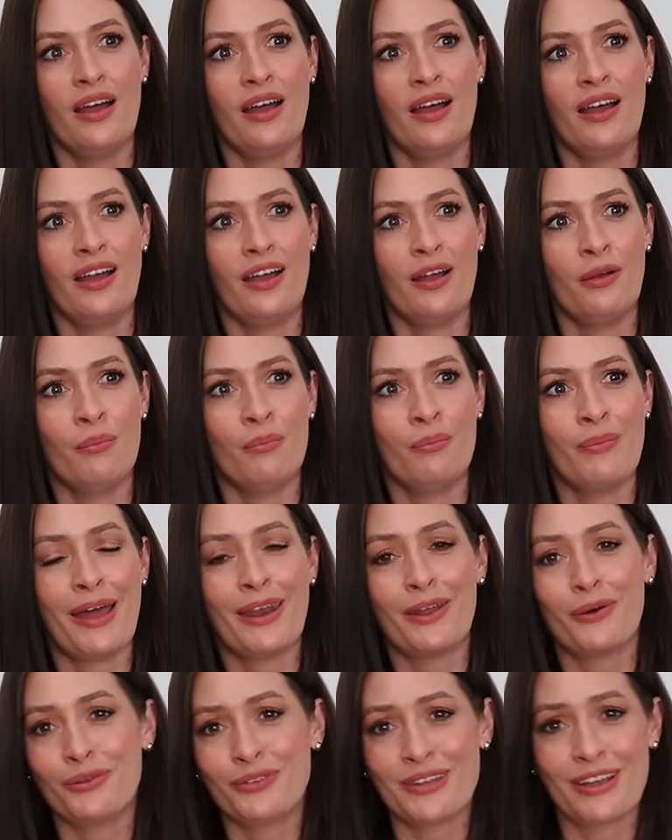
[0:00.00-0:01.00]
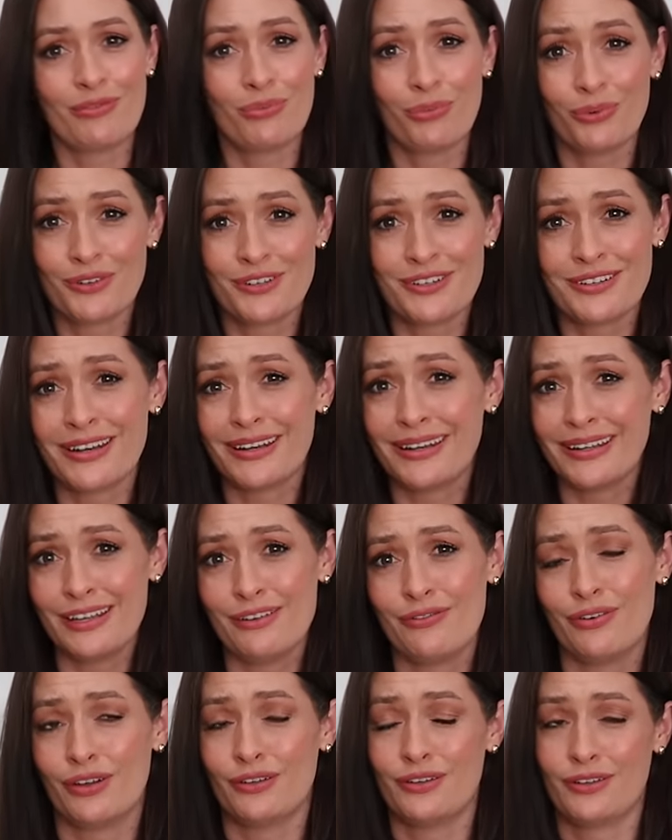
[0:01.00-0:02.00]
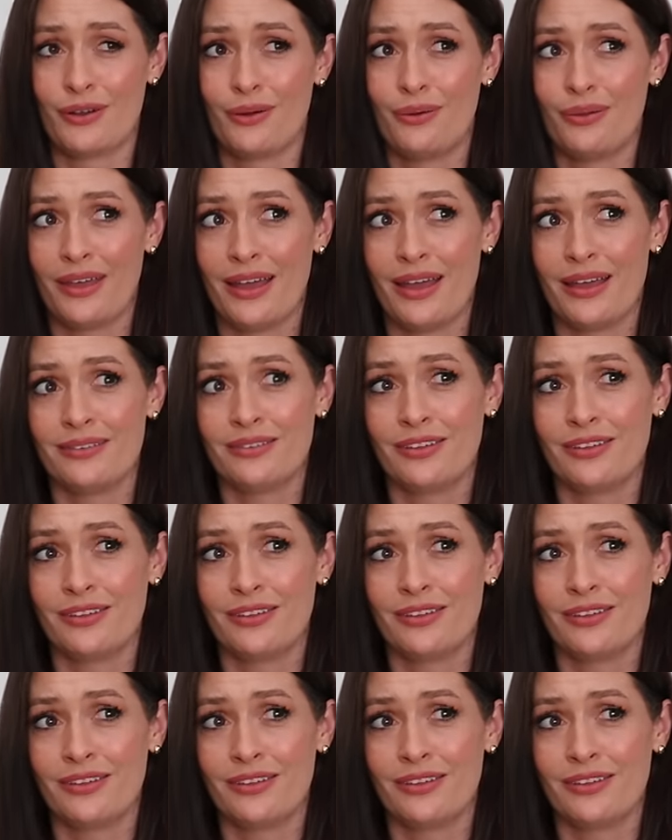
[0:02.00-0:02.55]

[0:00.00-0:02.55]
And I also haven't wanted to leave her to go there.